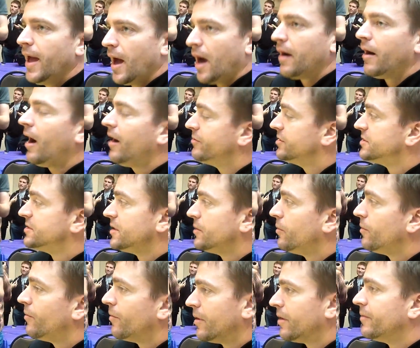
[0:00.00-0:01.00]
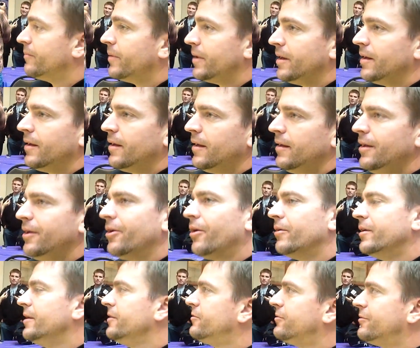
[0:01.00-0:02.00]
Yeah, obviously we want to be, you
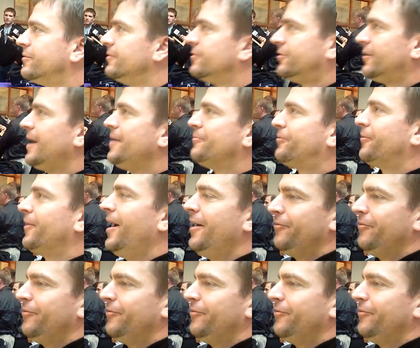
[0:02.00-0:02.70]
know, and it's the same for